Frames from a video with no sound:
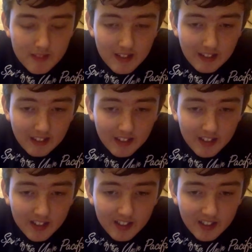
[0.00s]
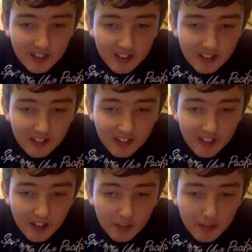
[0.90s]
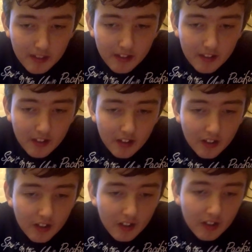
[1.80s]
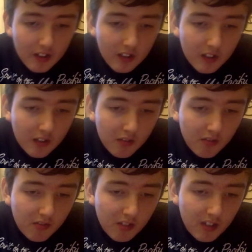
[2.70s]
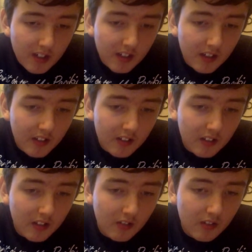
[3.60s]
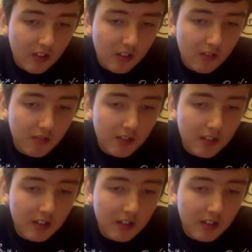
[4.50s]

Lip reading: think he's coming either. Why don't you